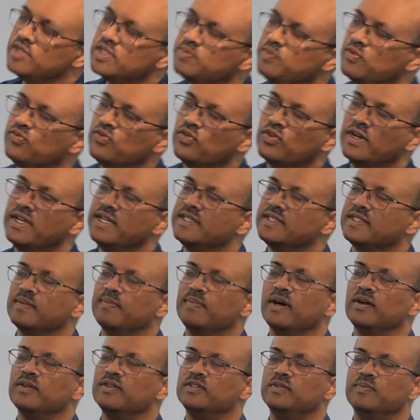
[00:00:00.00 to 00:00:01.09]
in time, just before he is
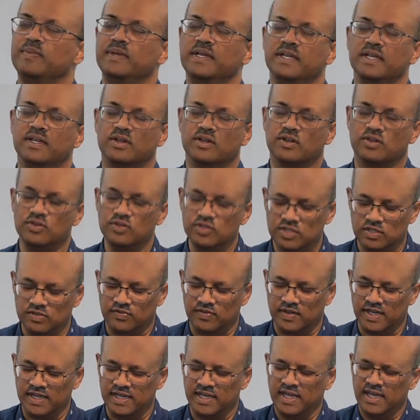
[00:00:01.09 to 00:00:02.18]
about to be
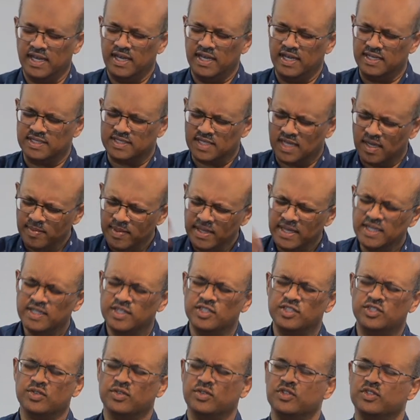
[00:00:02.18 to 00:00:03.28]
crucified, he's coming
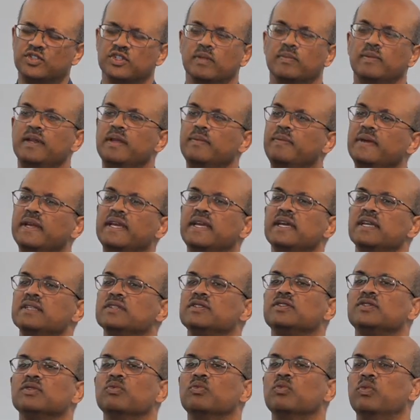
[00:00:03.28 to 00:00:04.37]
into Jerusalem and he
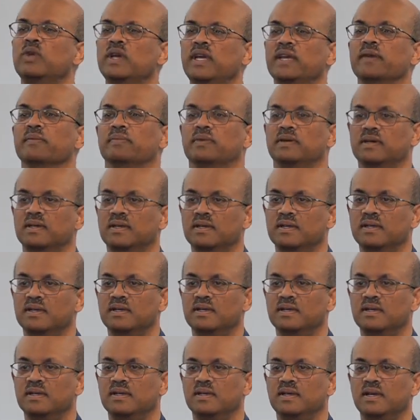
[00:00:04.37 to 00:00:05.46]
begins to weep.
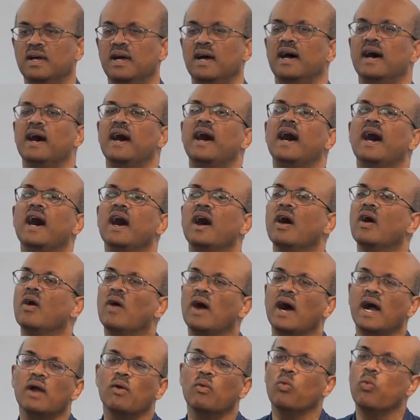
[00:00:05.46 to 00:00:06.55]

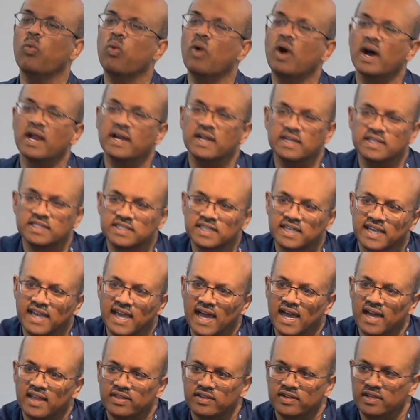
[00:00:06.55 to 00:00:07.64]
How I wanted to
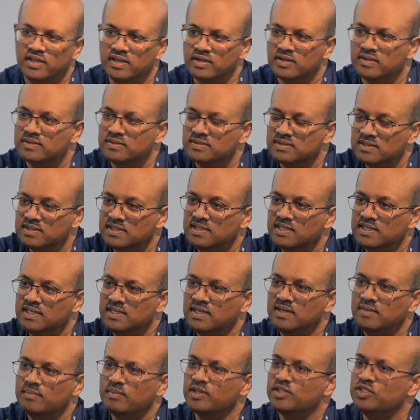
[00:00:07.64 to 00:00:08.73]
gather you,
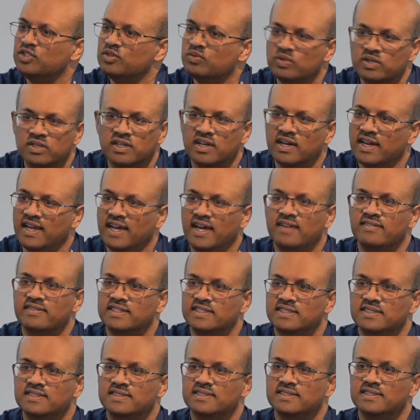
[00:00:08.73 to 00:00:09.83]
but you would not have
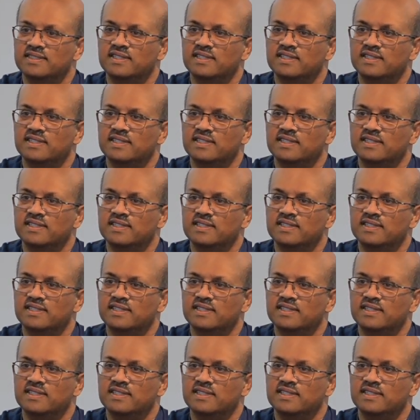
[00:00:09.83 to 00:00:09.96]
it.